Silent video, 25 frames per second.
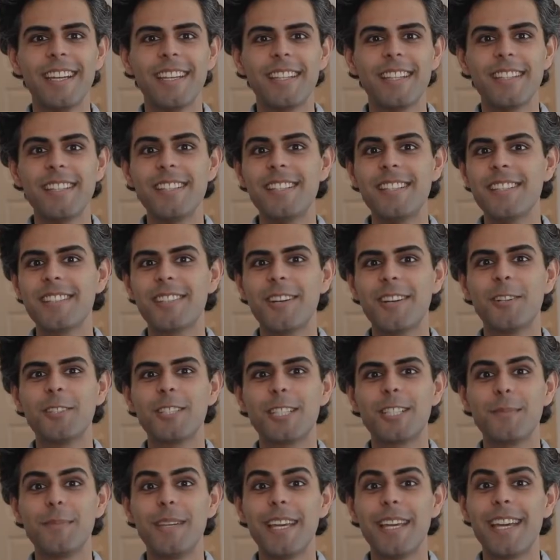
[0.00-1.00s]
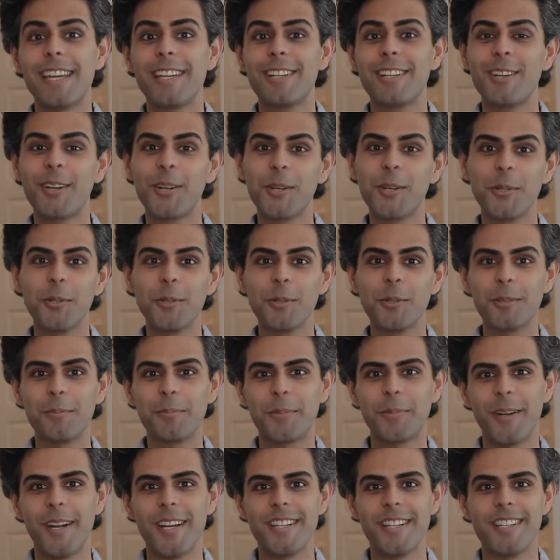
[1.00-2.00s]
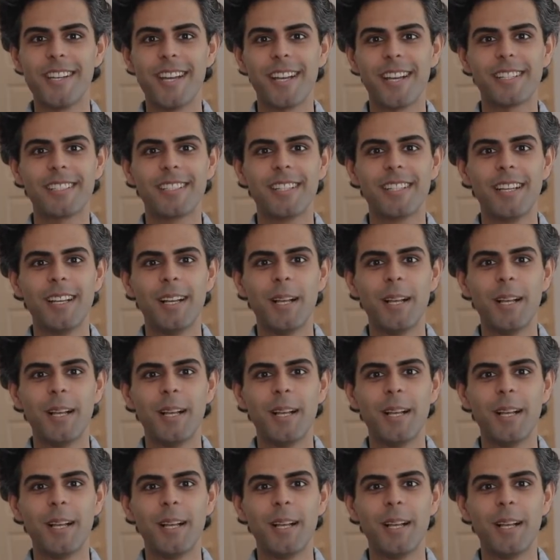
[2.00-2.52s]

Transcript: This is going to be a cool project,